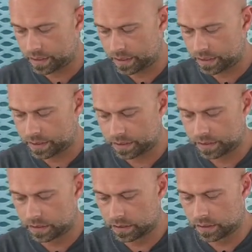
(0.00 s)
this.
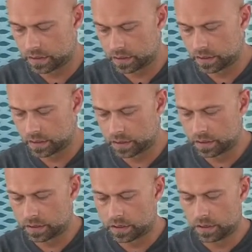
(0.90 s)

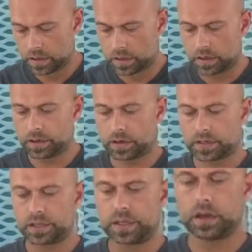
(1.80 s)
You can see